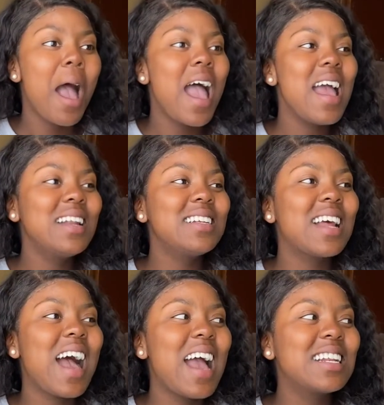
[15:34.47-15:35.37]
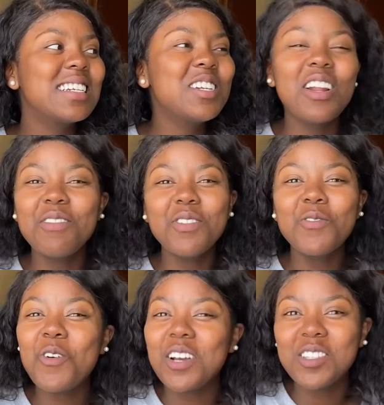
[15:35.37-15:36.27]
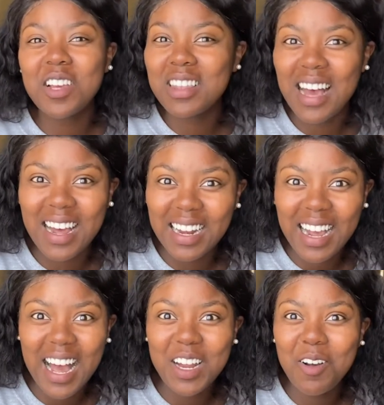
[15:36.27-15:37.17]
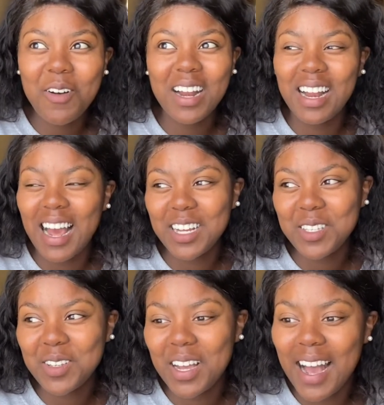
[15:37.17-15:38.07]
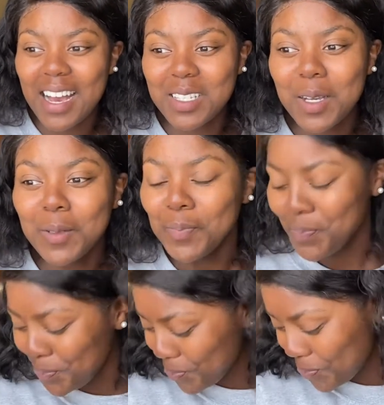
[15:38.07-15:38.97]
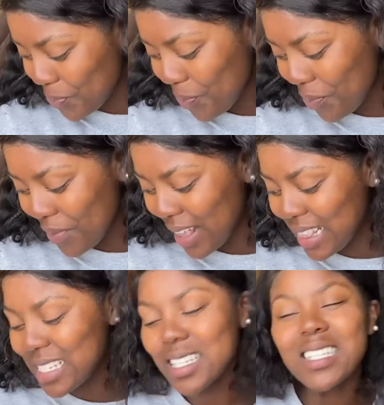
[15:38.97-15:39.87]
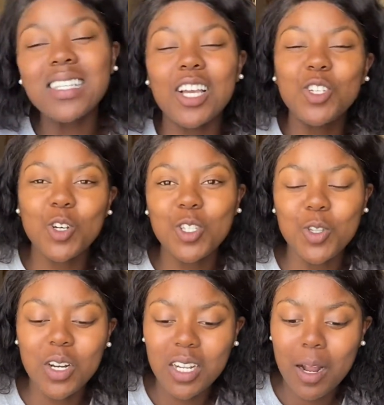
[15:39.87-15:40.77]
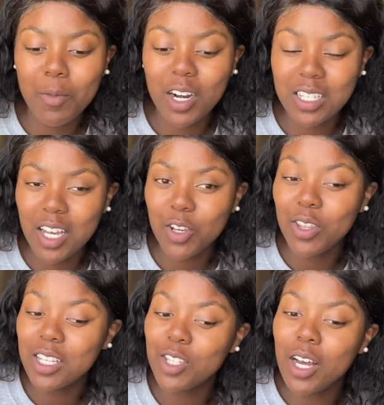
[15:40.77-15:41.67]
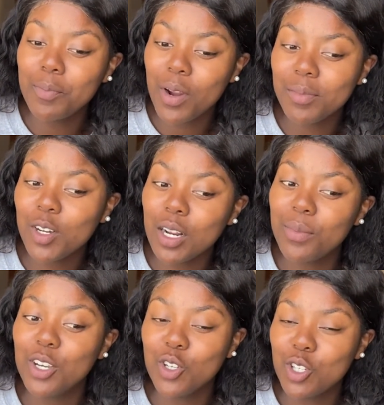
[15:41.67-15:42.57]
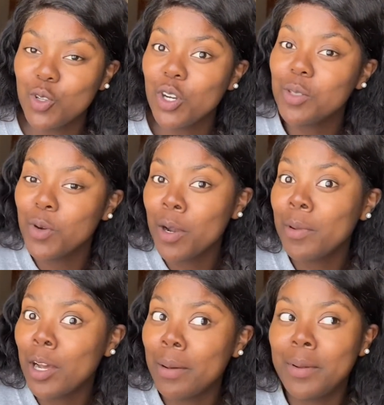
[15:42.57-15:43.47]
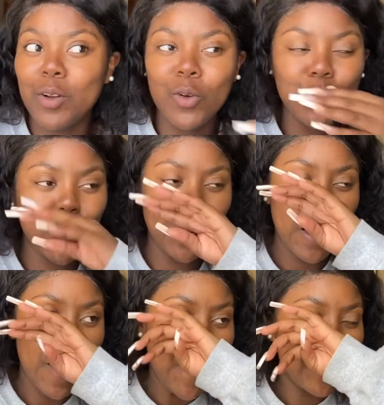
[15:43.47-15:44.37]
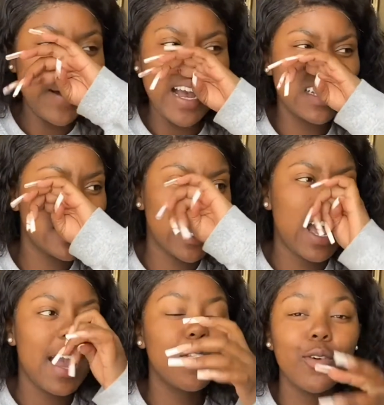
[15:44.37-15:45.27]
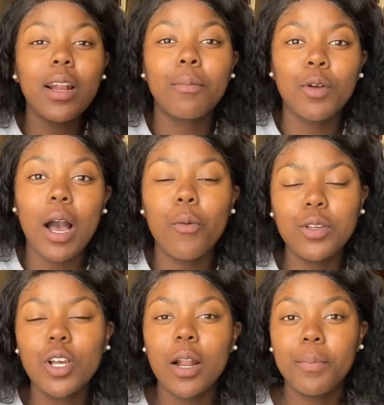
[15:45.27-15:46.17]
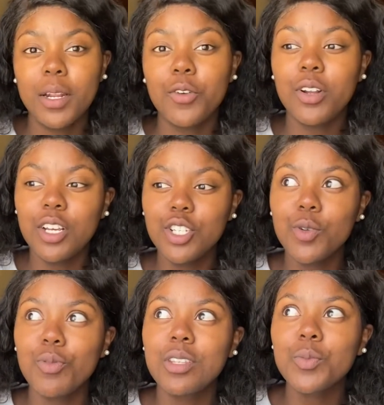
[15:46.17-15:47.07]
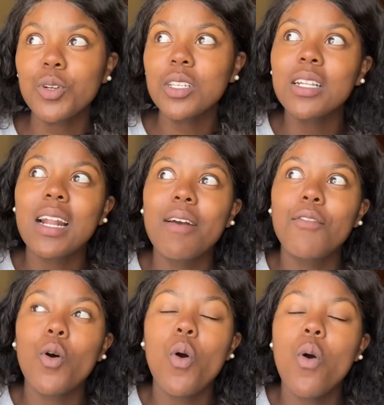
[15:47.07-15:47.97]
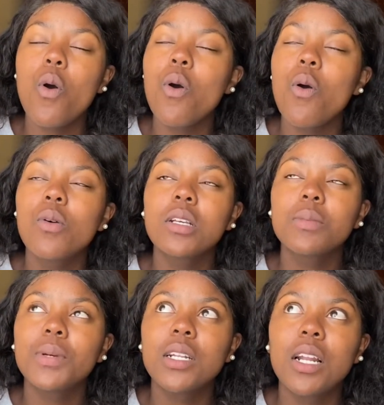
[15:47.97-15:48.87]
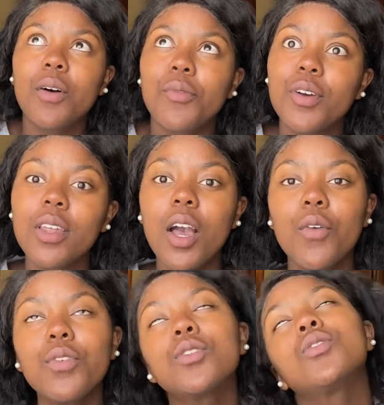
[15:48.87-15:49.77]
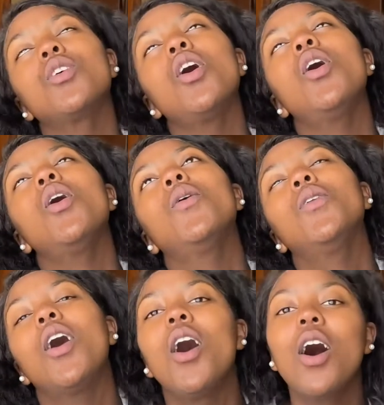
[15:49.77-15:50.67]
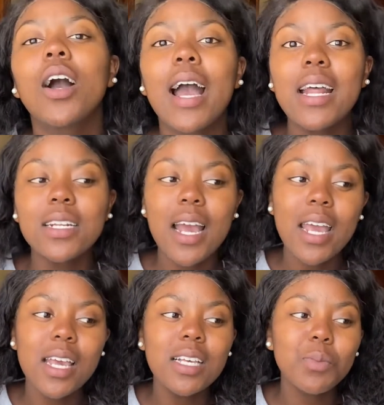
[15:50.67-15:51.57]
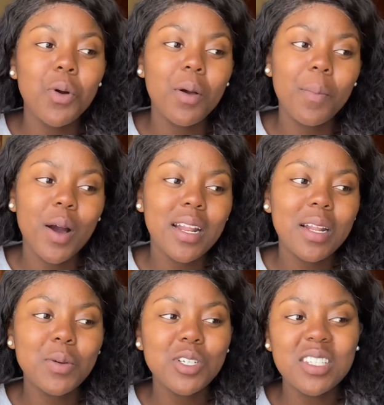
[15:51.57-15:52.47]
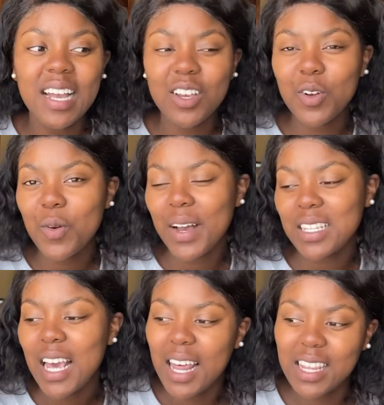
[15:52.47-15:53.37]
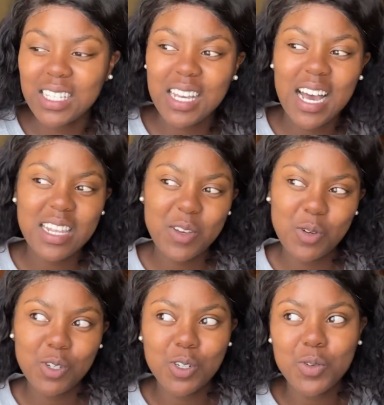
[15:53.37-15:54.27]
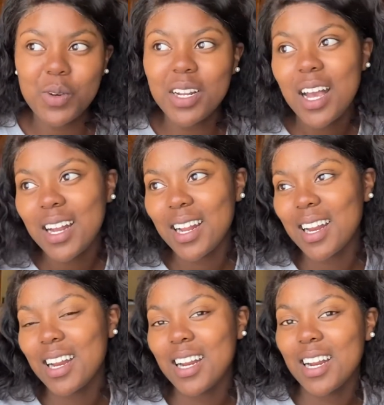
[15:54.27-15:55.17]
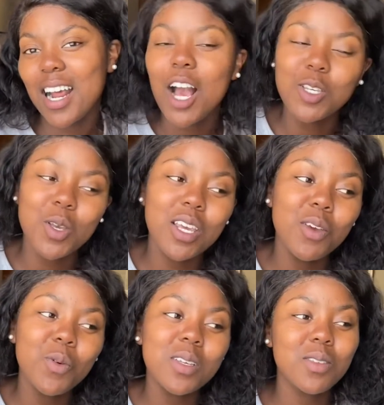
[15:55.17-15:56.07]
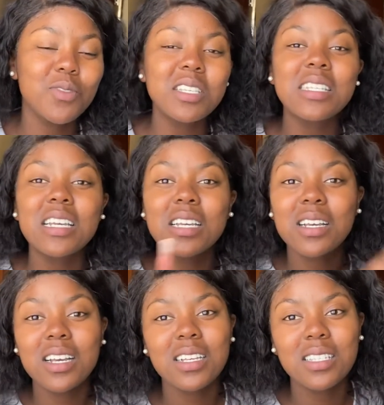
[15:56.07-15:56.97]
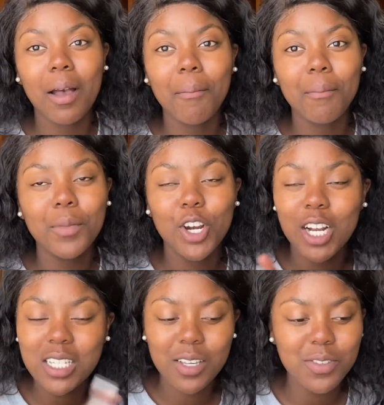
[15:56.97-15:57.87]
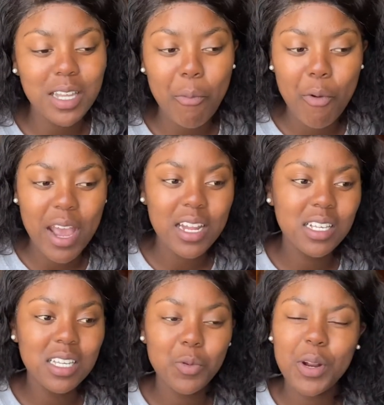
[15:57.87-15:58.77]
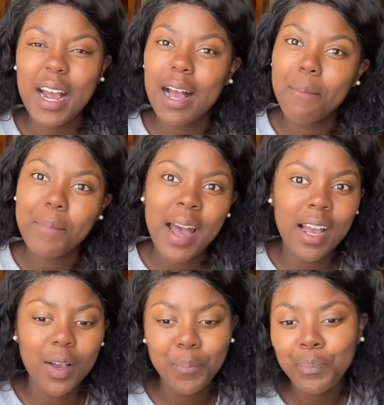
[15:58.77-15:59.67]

and I did not even focus on that. Like, I don't want to lie to you guys. There's this short story that I'm gonna tell you. That's not probably gonna be a short story, it's probably gonna be a long story. But I thought I was gonna be in a relationship with this person that I've always been in love with for so long. And he spoke about it. He was just like, you know what, this year I think we should do it. Da, da, da, da, da. So he was visiting some relative somewhere, and he said, when I come back,